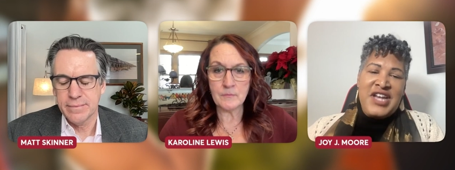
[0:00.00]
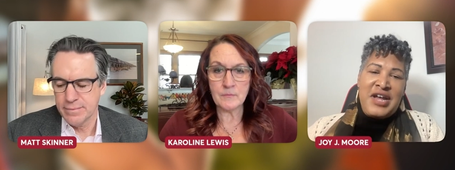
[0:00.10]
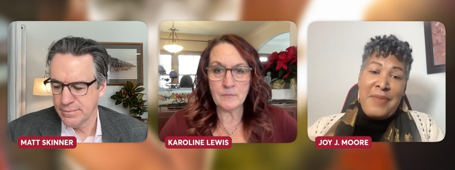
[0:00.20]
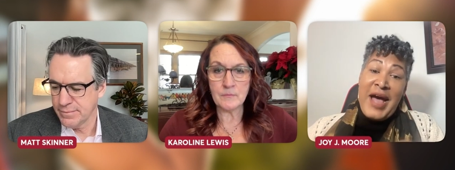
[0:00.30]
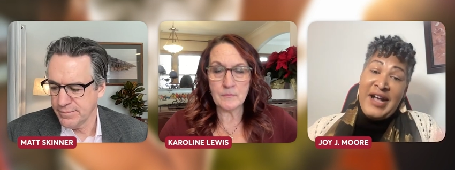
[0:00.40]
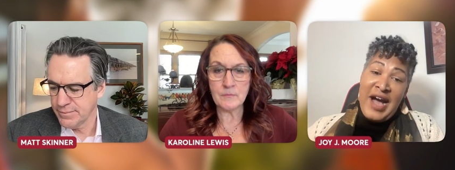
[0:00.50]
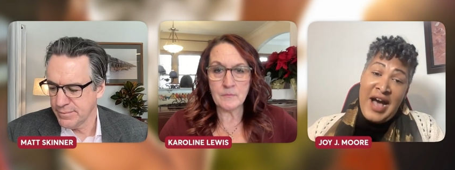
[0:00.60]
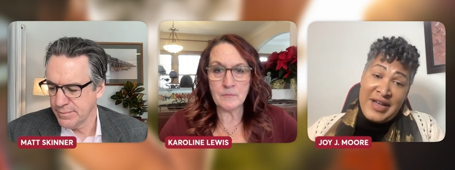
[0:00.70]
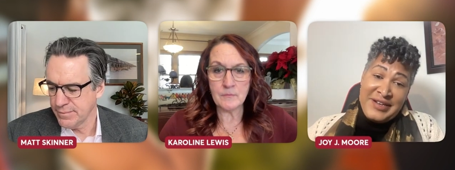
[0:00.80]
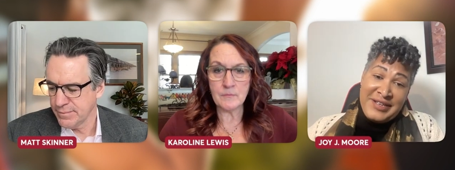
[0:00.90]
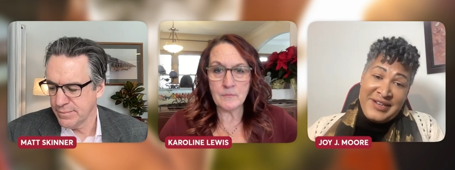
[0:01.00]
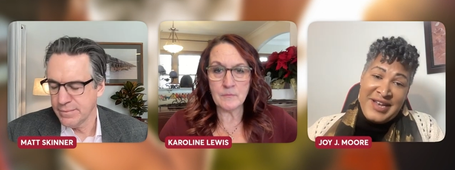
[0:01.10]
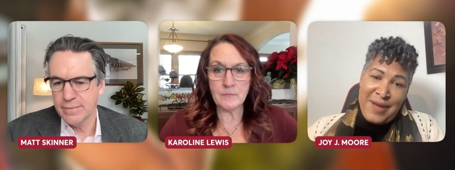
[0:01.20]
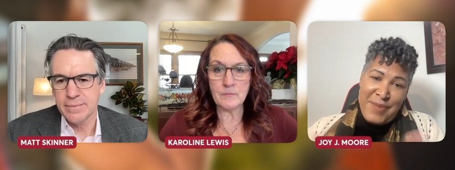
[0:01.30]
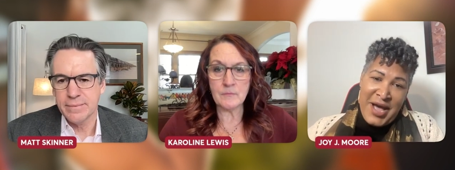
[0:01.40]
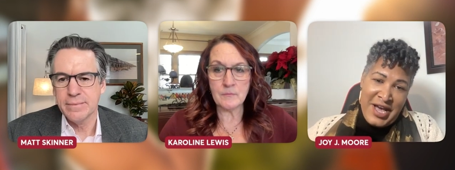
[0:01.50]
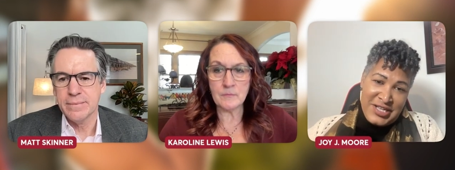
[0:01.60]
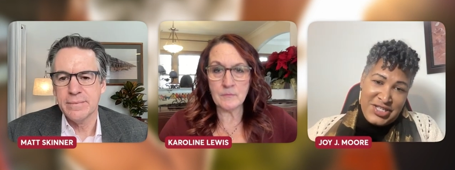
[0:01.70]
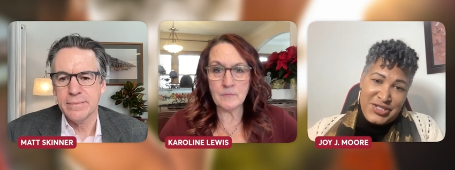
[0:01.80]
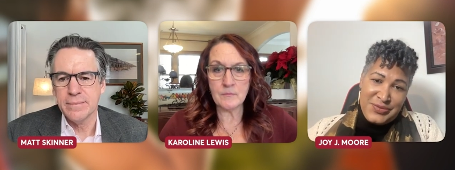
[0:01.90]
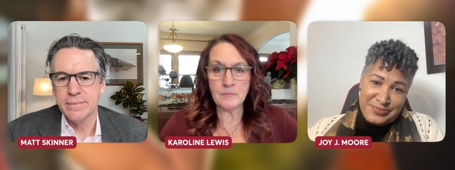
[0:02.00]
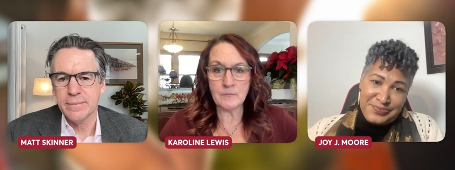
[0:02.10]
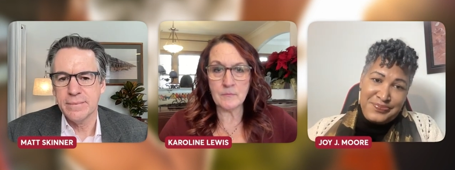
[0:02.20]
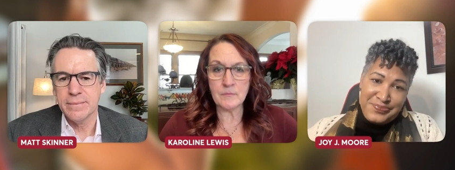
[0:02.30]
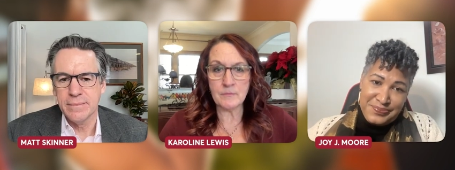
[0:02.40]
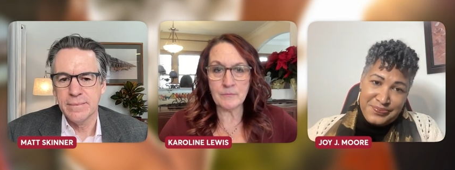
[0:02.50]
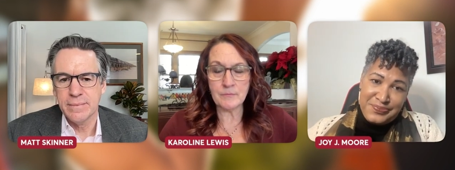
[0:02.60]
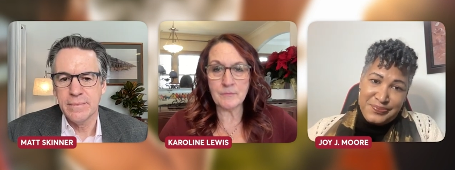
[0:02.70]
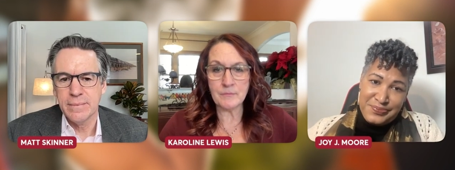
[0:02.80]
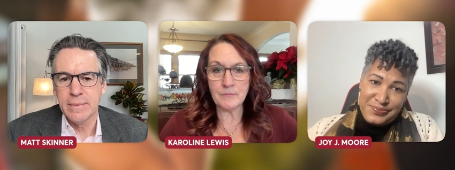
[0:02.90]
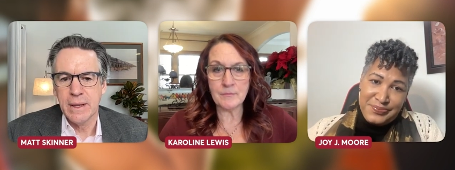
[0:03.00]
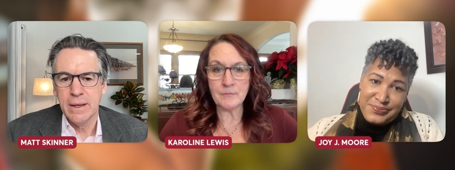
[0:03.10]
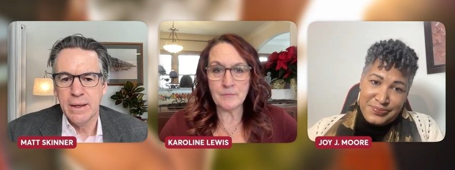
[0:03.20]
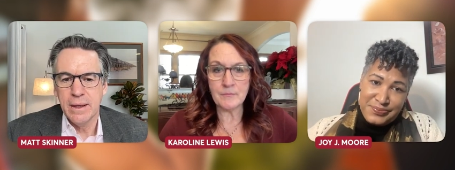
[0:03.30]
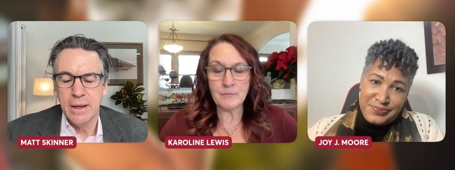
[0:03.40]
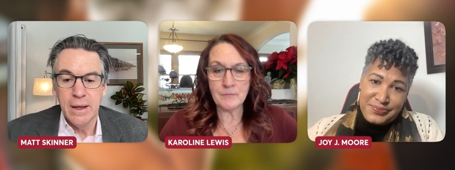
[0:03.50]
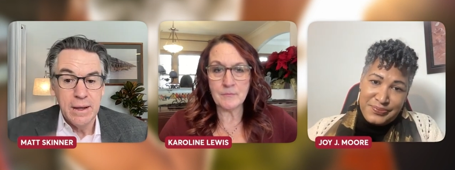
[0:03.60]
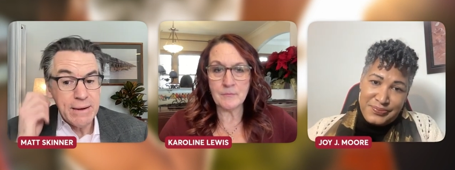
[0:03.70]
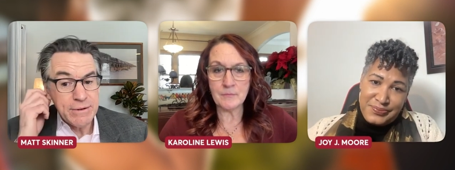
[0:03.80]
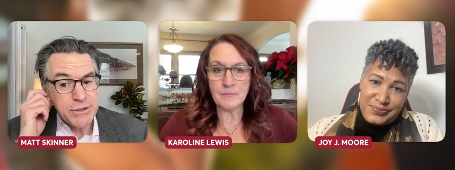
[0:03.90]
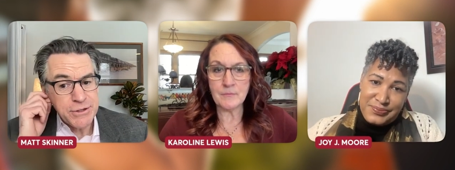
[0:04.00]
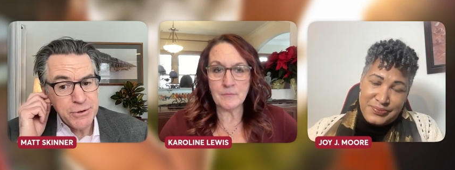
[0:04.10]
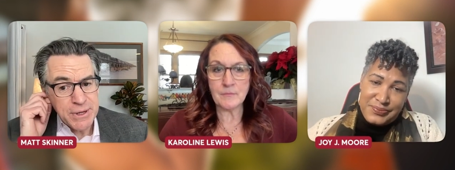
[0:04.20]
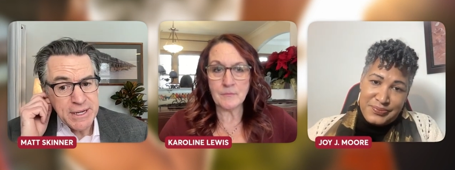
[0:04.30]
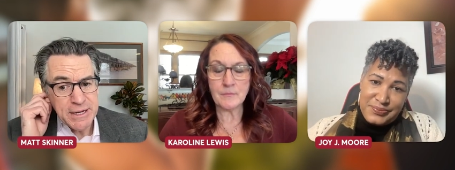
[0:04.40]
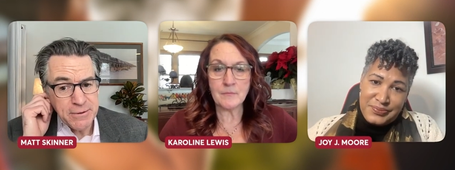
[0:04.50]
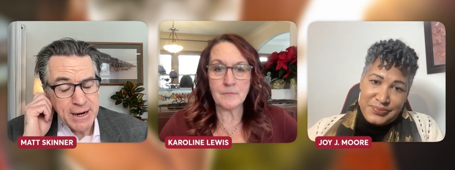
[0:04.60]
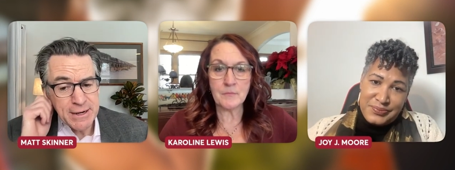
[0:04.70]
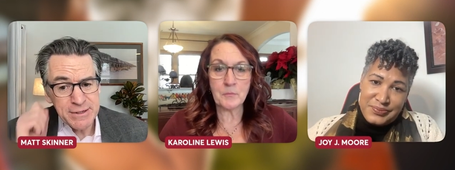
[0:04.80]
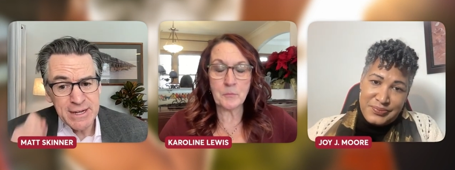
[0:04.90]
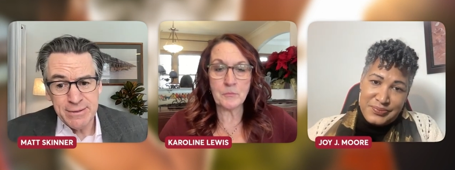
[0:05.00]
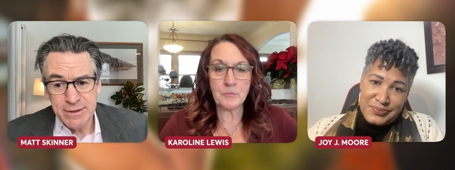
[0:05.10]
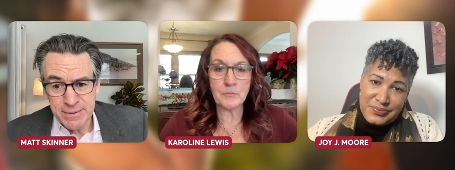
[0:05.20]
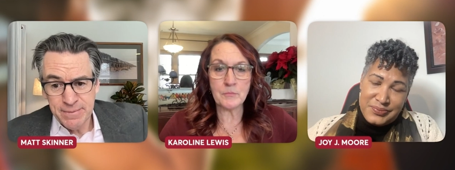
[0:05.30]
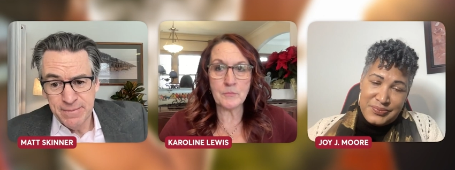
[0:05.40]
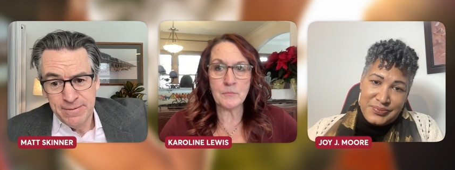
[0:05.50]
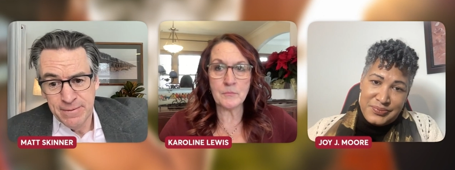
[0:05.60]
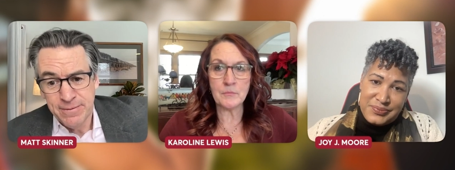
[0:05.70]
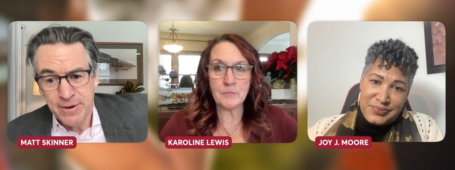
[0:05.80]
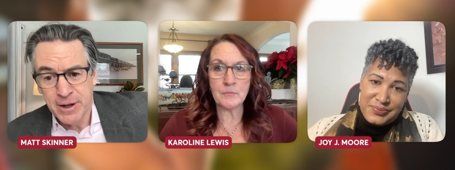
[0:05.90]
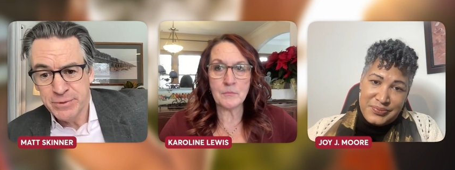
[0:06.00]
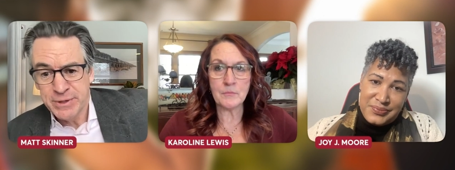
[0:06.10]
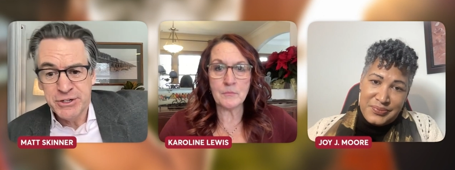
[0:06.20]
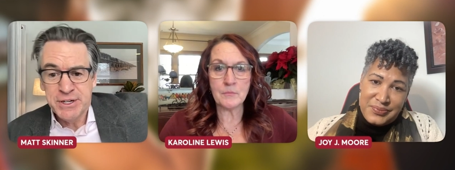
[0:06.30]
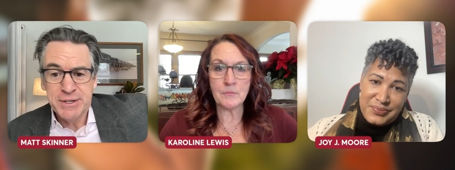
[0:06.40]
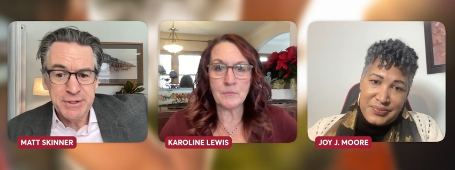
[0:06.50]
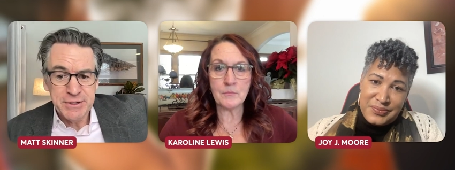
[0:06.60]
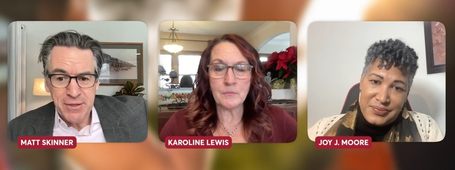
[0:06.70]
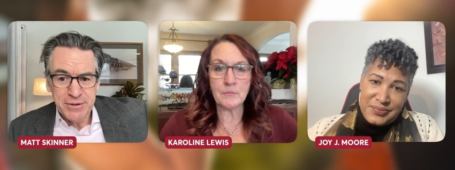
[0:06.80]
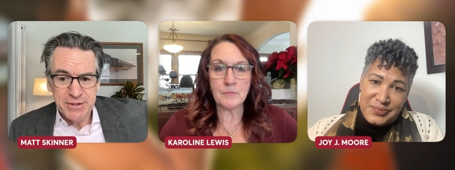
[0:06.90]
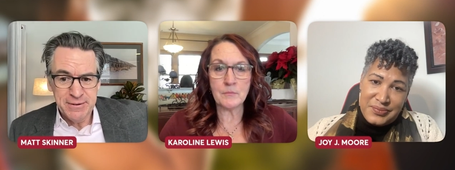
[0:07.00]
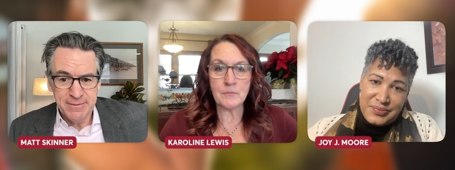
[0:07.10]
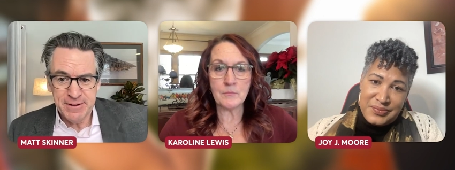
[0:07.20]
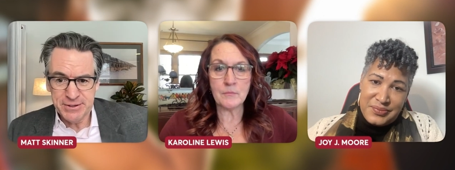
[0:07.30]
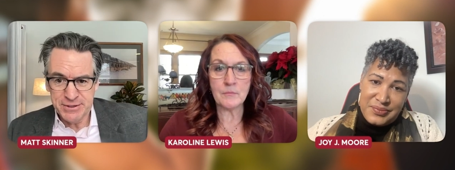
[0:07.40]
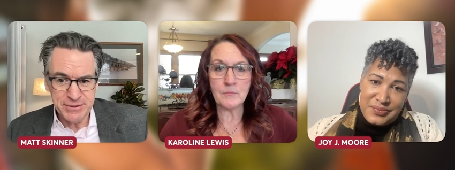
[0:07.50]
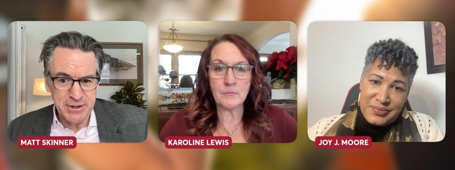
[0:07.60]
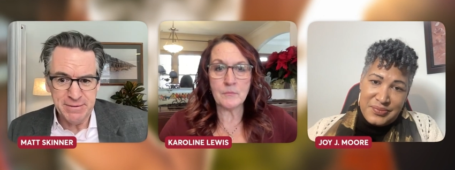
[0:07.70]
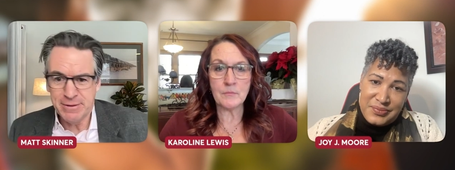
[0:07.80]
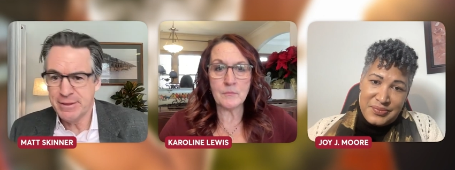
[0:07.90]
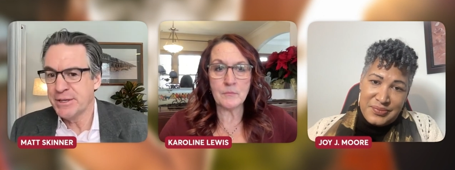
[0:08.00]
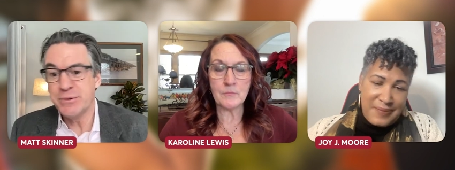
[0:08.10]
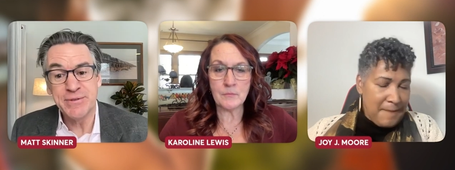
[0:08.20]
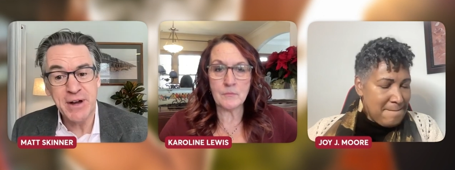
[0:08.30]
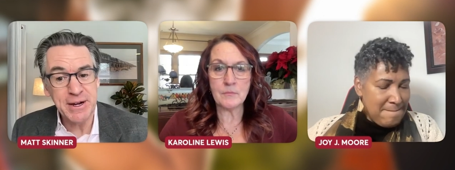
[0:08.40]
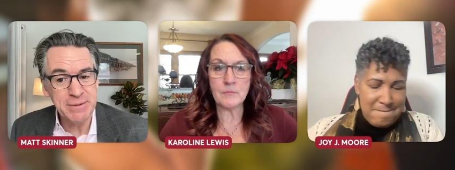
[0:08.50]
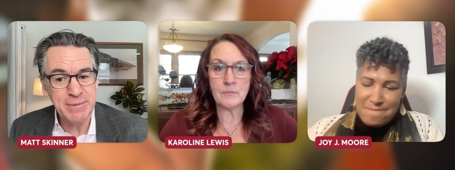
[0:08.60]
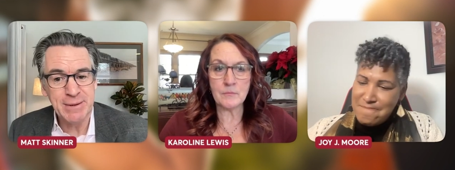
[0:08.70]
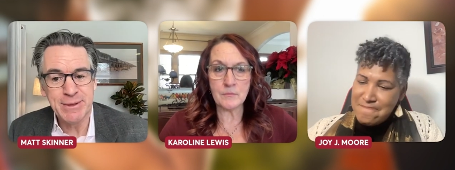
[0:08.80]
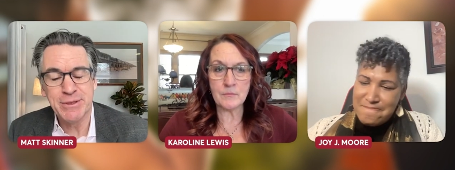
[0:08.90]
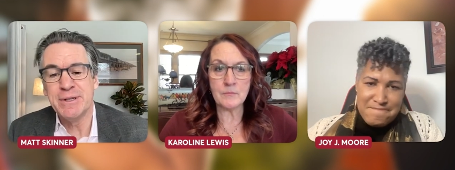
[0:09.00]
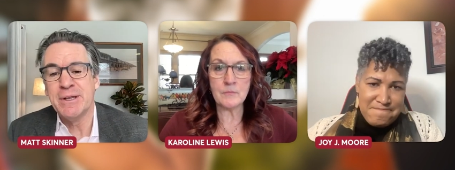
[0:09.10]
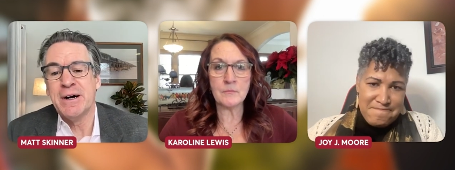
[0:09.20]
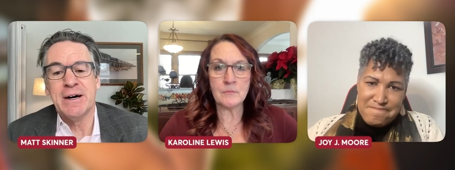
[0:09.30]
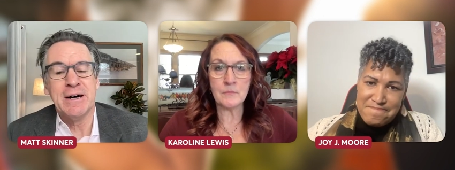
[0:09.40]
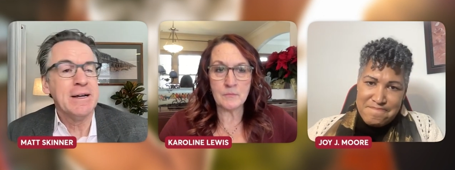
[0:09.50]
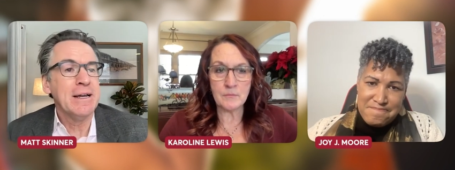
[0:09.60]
Speaker 1: done by God, not by mm-hmm. us. Mm-hmm.
Speaker 2: Yeah, which is so key, right? It's not that following Jesus all of a sudden fixes all of the things we've talked about about the law.